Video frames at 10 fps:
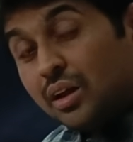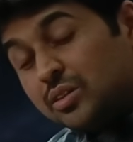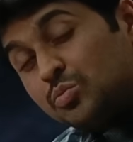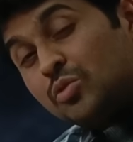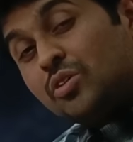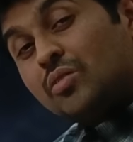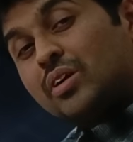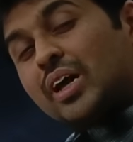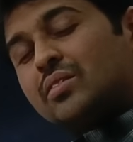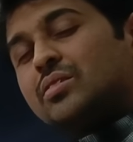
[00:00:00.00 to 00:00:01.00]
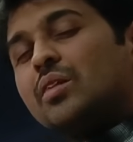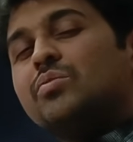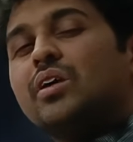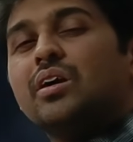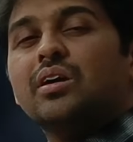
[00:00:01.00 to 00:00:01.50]
Let's move forward, have
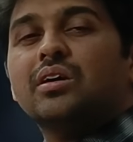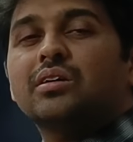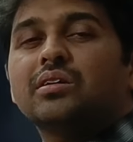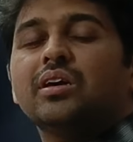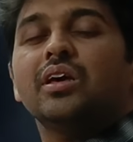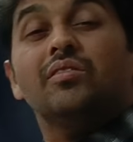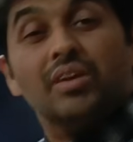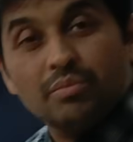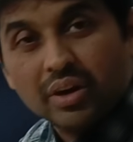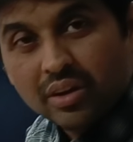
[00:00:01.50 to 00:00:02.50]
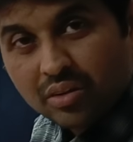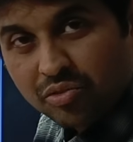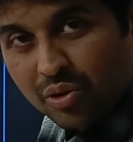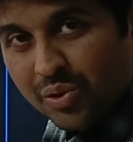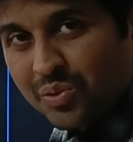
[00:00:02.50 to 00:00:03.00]
something even better
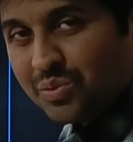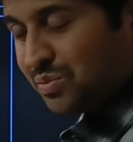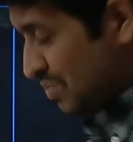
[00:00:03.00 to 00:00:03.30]
for you.